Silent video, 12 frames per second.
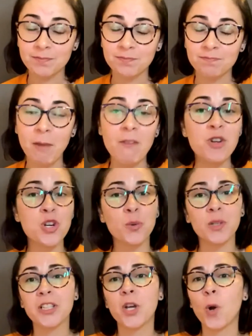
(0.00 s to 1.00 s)
Maybe you're
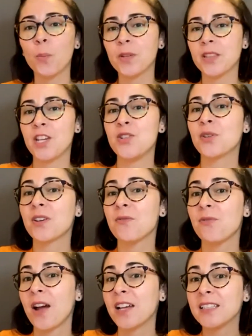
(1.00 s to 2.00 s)
really hoping that you can
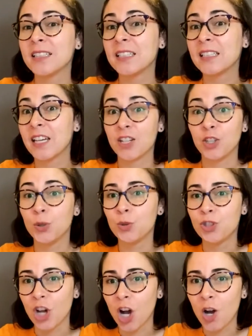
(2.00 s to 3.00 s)
finally get a new
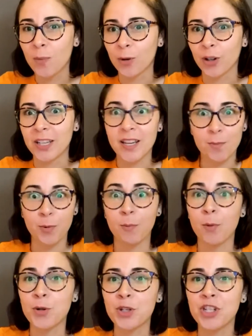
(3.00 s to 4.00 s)
job or get a
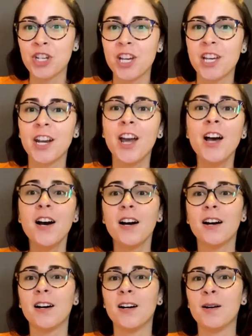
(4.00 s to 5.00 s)
promotion.
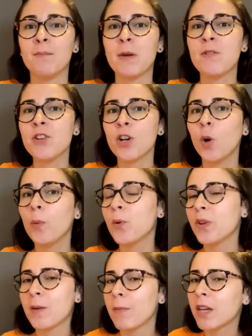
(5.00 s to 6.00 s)
Maybe you're hoping we
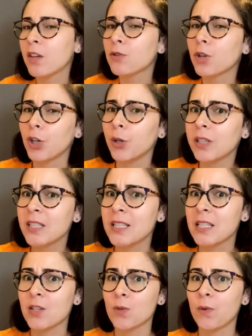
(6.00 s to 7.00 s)
can make it through hurricane
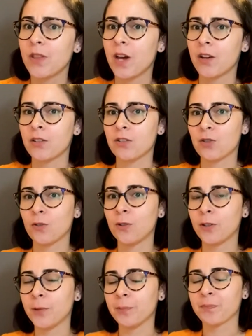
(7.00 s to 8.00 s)
season without a
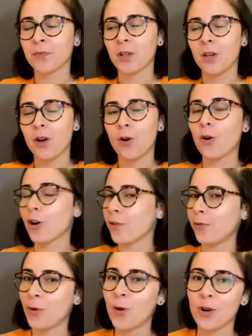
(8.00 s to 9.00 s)
storm. Or,
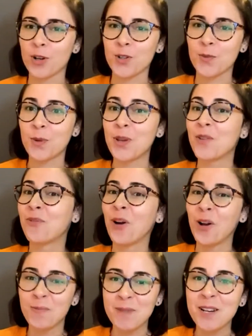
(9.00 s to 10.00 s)
of course, we've
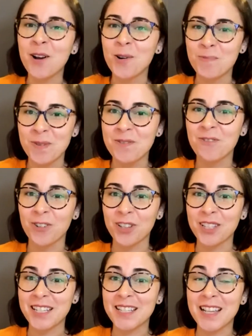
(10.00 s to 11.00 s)
all been hoping for
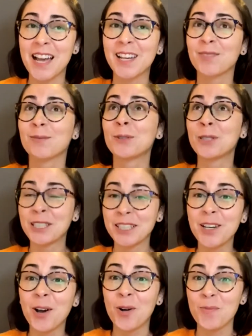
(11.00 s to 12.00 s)
this. I am really
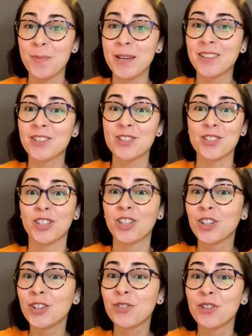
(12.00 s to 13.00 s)
hoping there's a
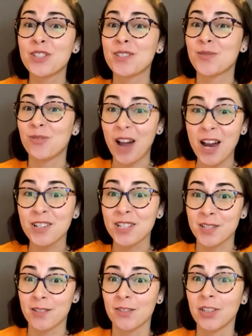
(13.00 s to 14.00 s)
cure for this virus
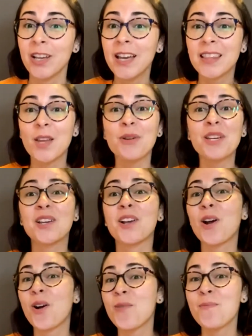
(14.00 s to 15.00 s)
soon, that we can
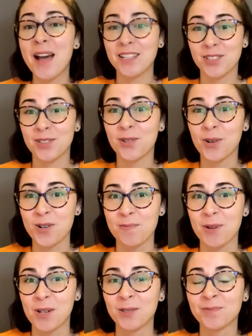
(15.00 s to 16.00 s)
go back to
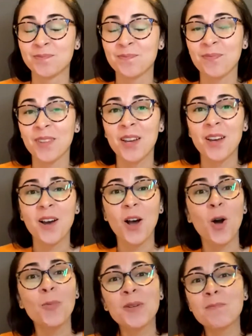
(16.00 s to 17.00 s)
normal.
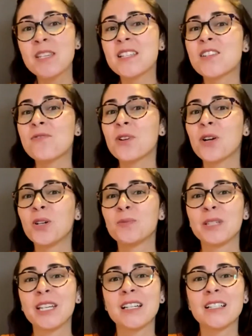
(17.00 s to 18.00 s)
Hope can be difficult
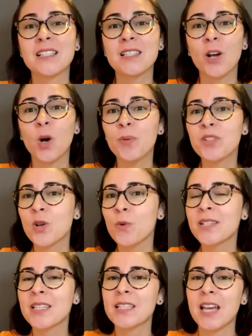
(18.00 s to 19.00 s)
because hope is
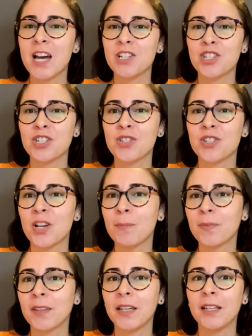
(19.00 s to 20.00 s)
always attached to
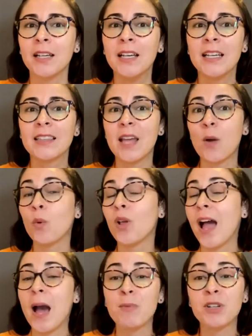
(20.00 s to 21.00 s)
something that will
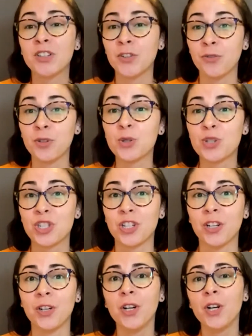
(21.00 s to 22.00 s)
happen in the
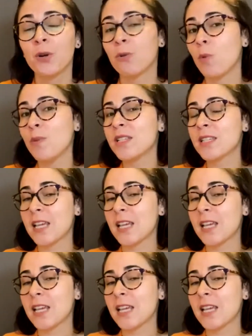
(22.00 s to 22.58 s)
future. Romans